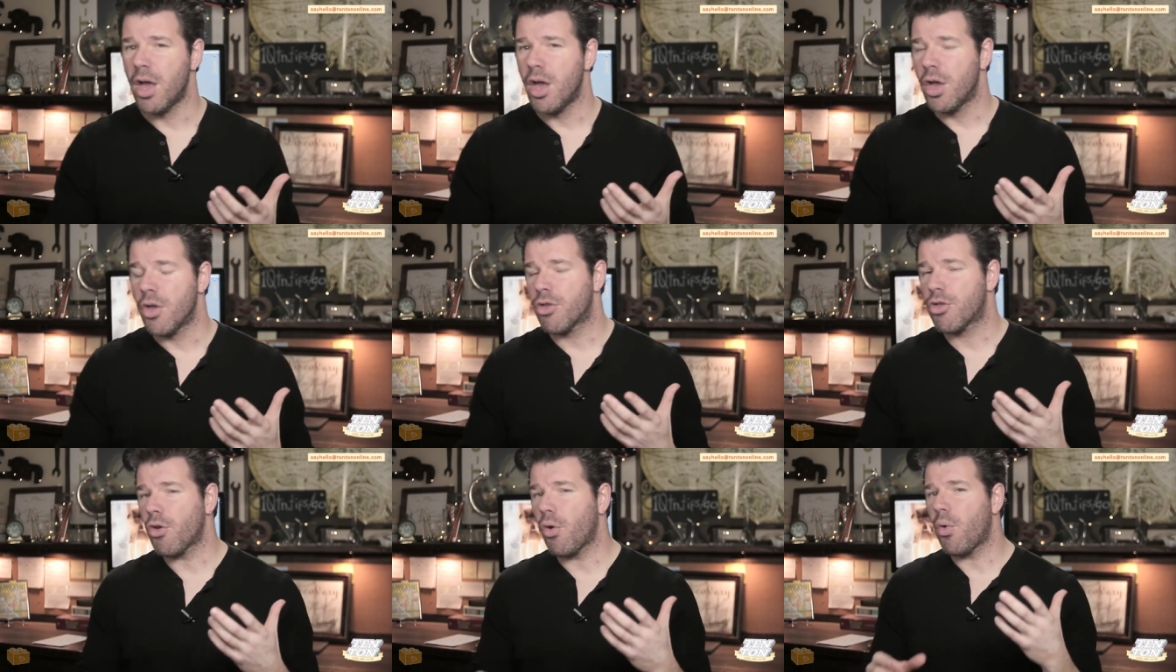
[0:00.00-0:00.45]

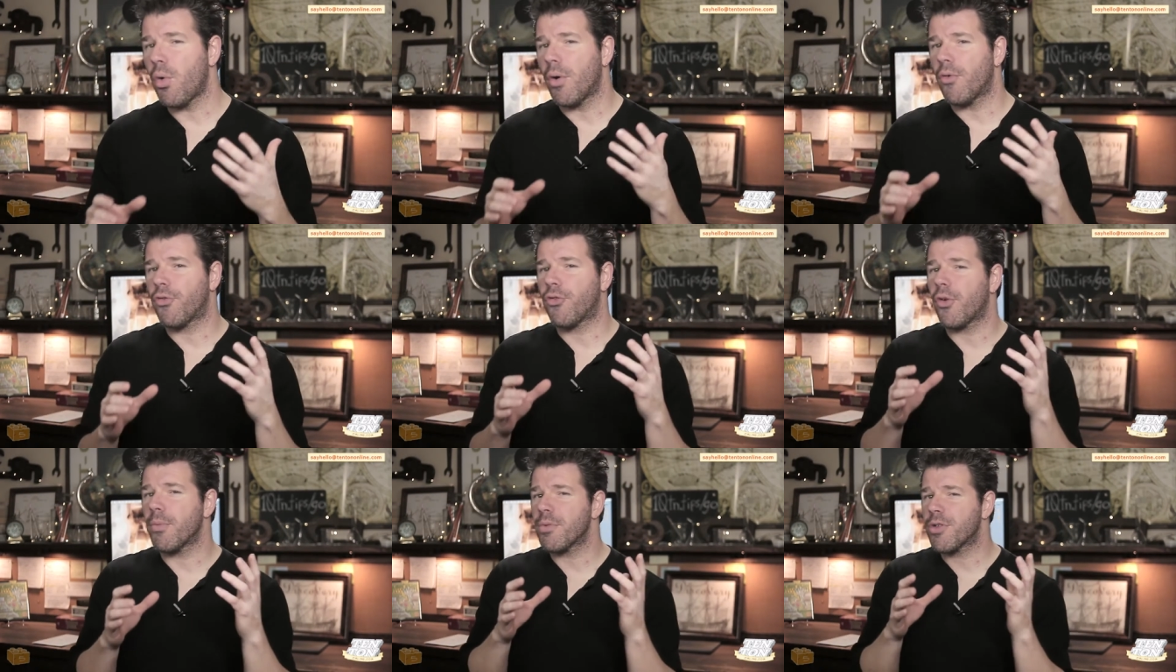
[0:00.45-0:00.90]
So
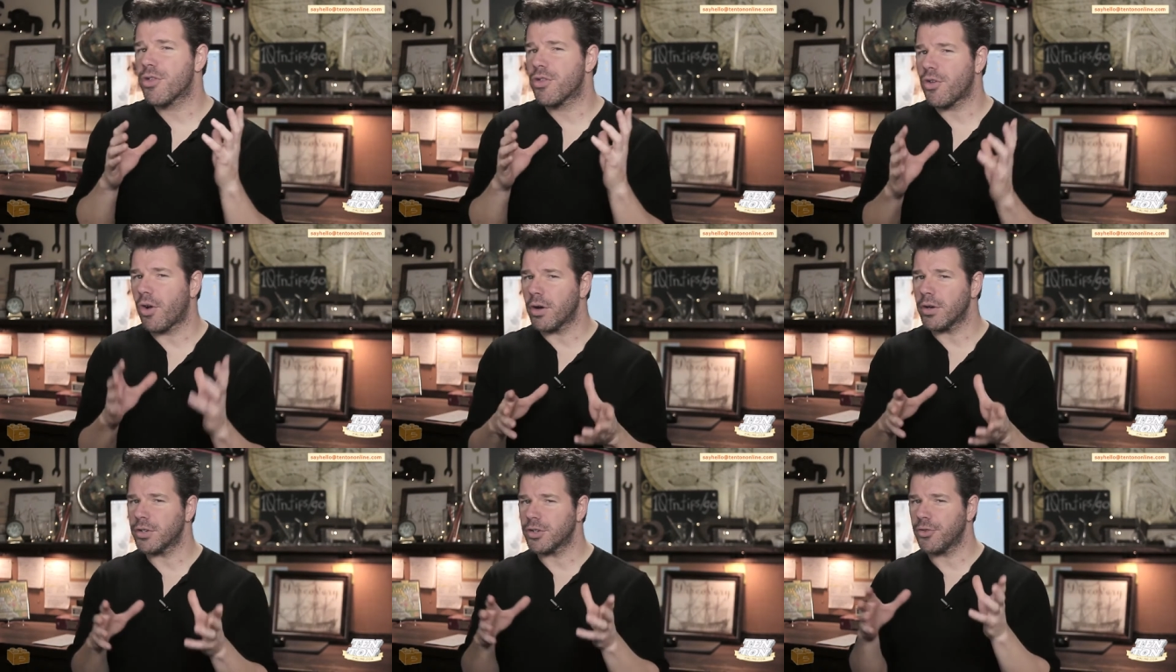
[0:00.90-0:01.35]
from
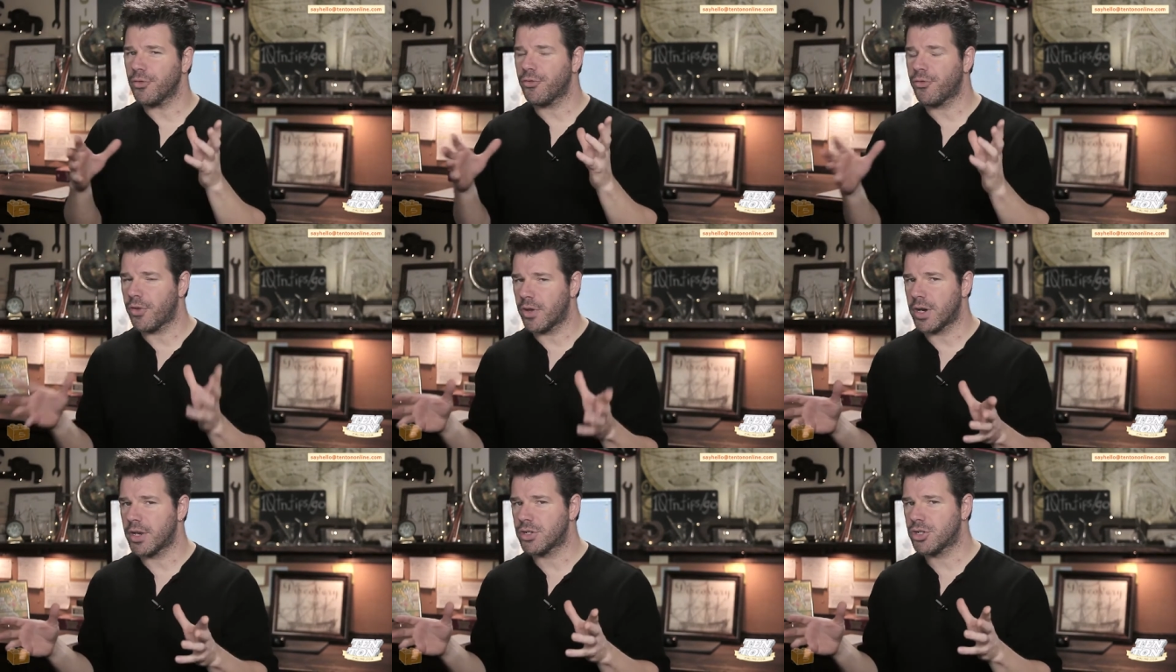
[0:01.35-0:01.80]
start to
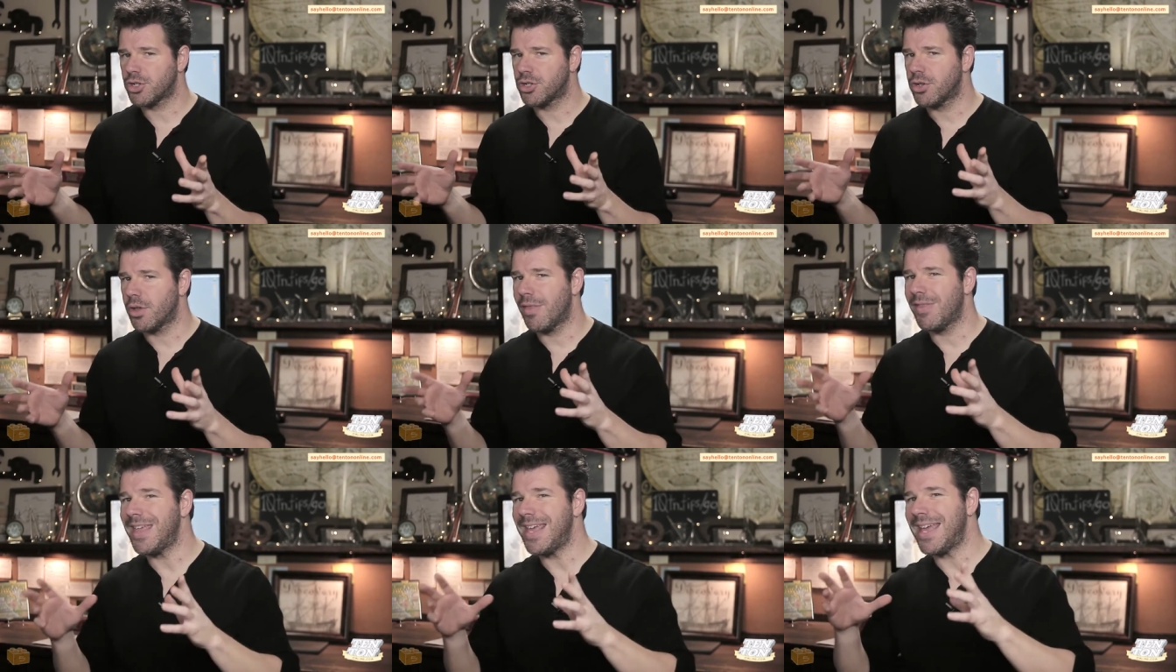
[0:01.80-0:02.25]

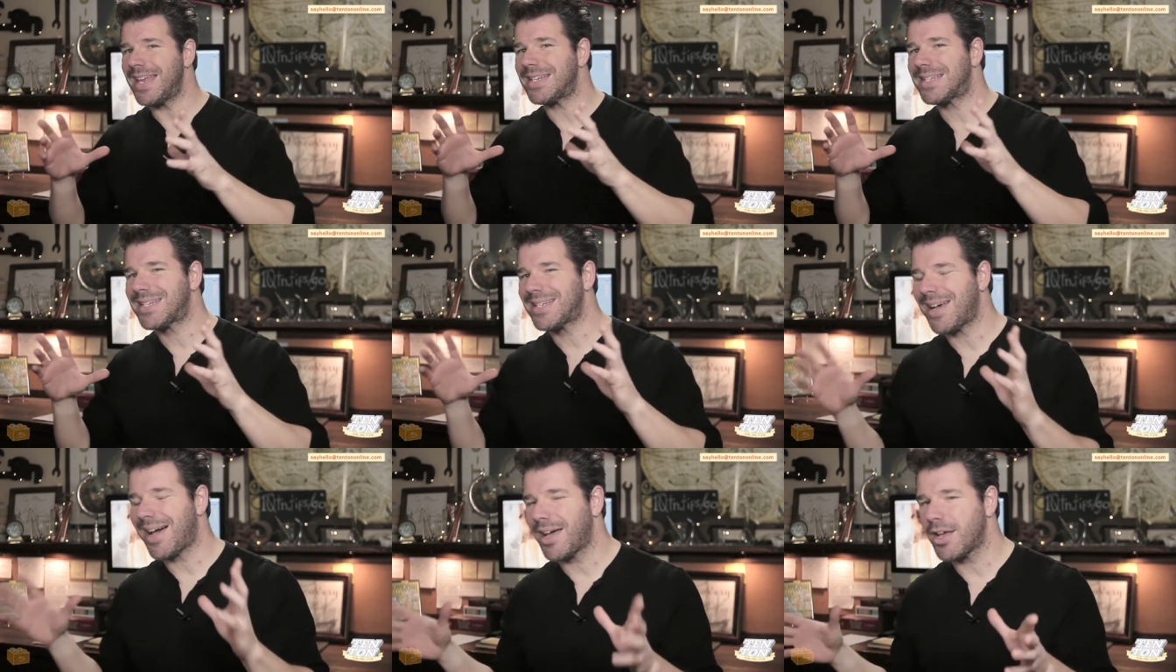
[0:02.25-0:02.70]
finish, the
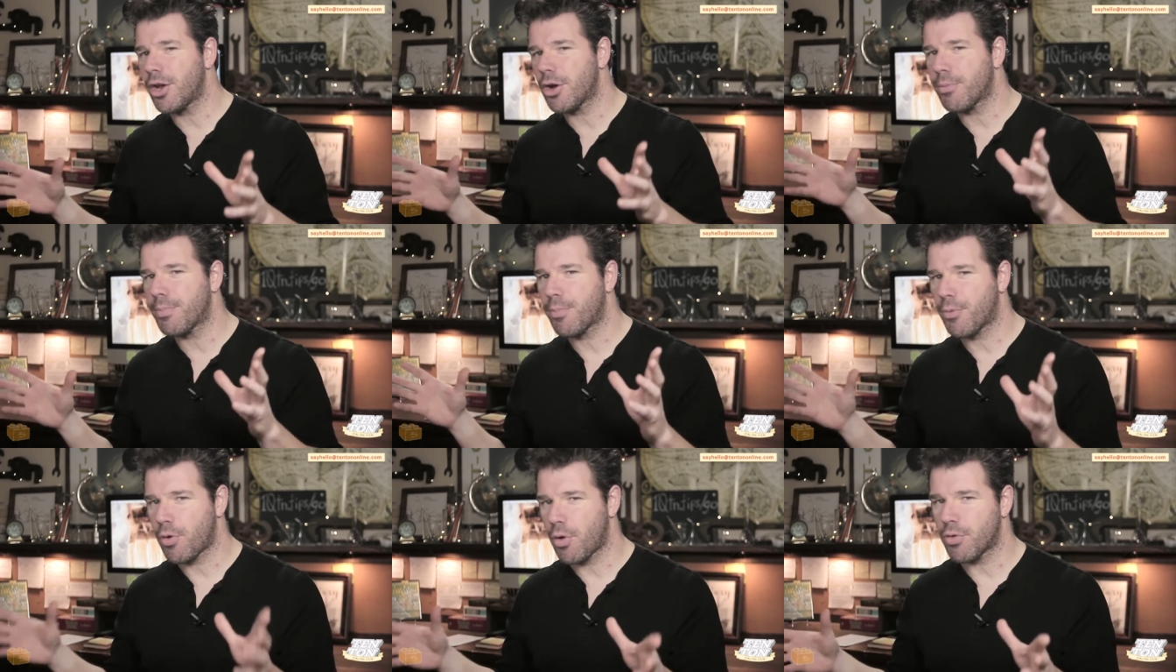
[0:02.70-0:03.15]

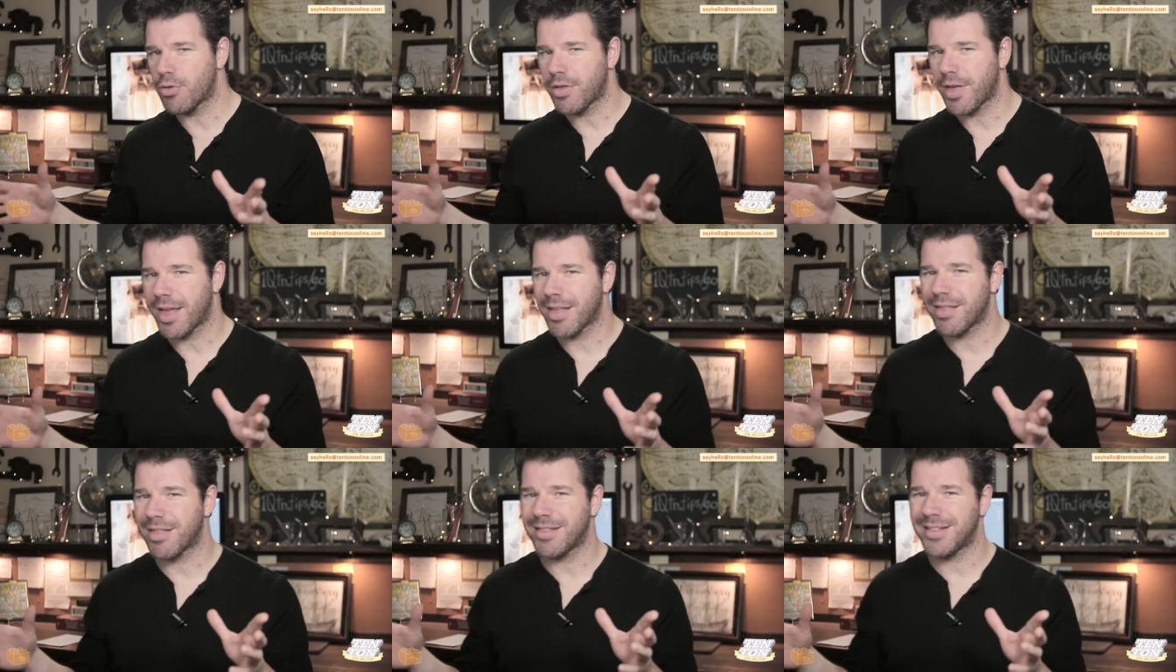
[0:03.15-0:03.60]
entire
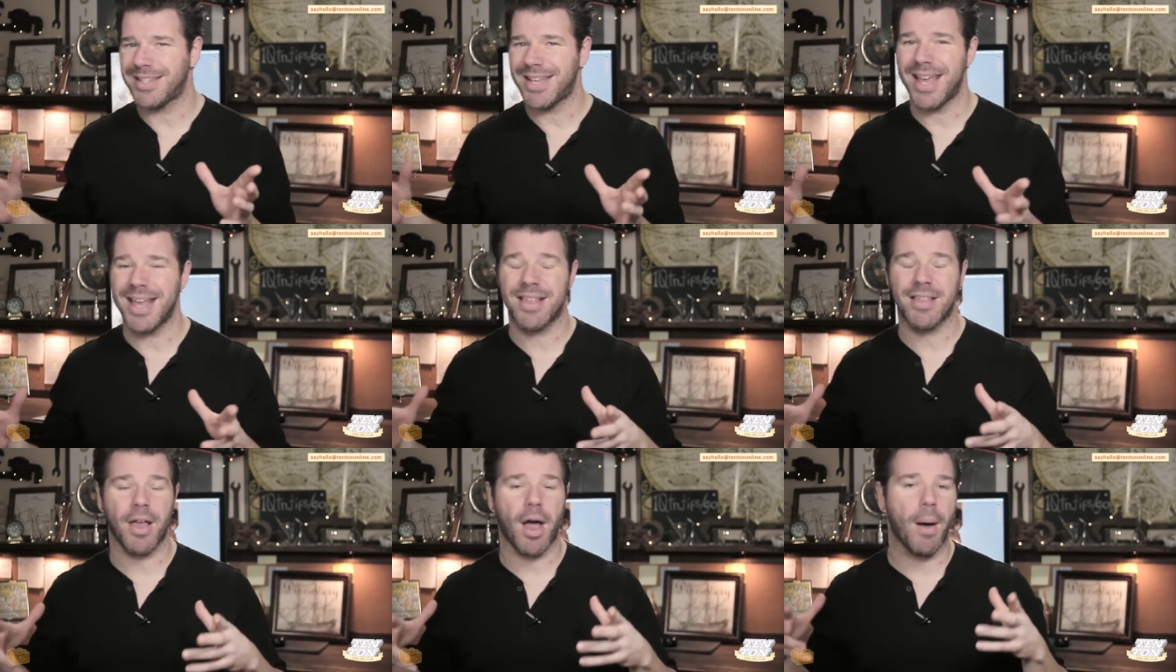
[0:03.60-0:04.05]
process
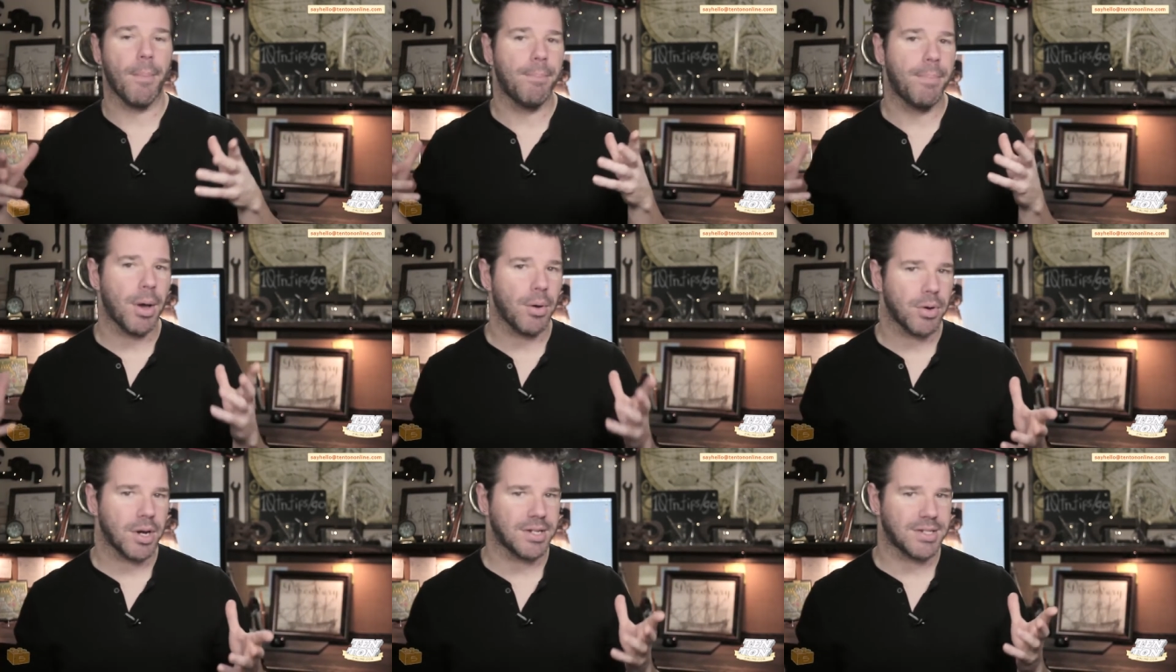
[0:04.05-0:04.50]
takes
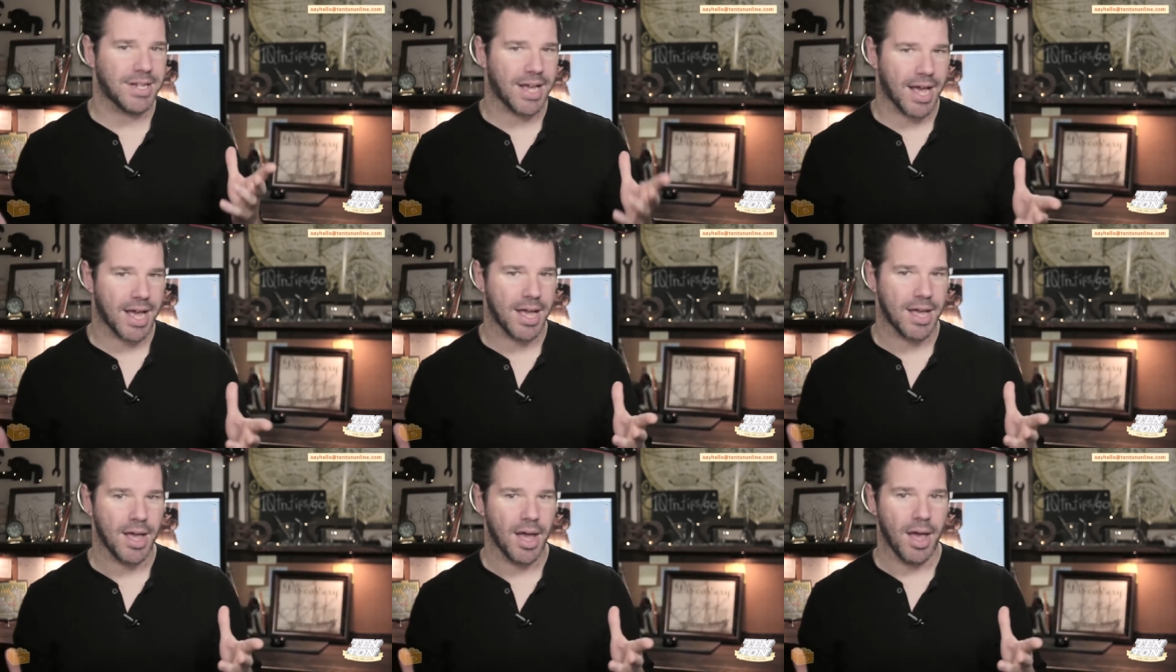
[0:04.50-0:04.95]
about a
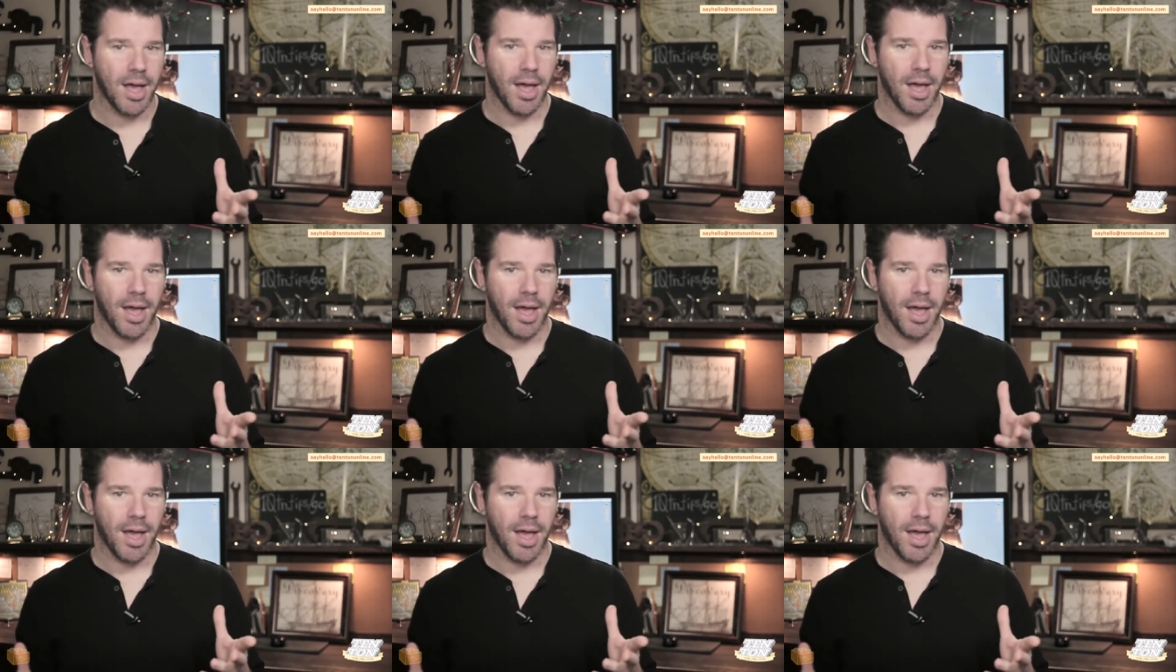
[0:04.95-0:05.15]
day,